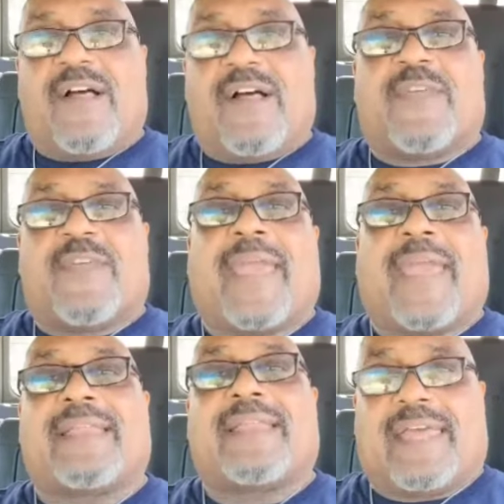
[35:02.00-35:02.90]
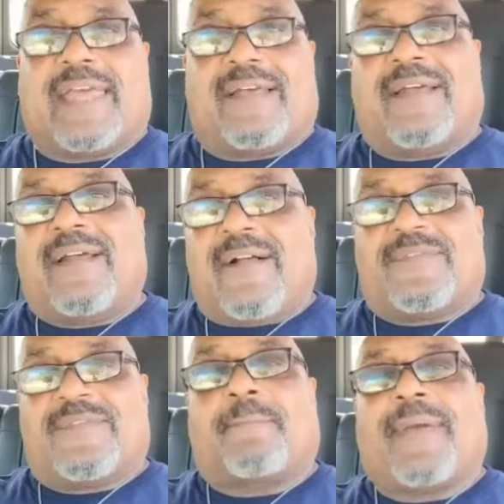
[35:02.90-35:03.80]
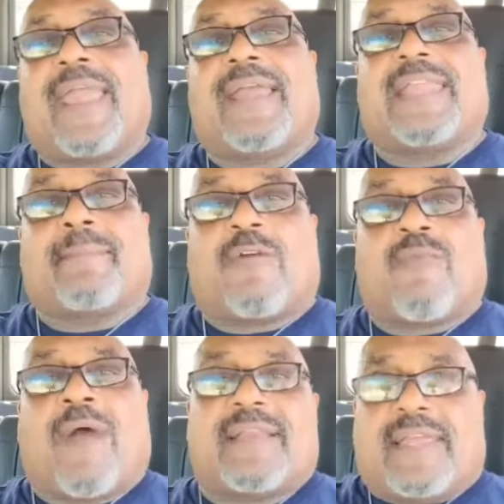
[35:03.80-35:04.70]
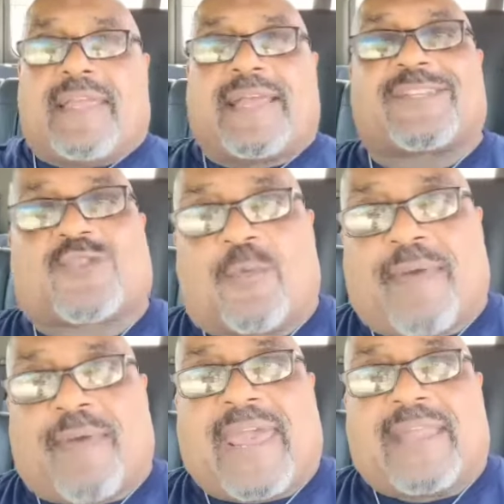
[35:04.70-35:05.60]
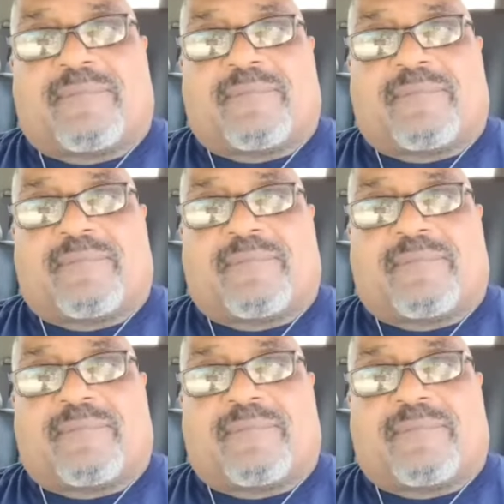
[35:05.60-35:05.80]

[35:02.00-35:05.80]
the pain in my right knee got so bad,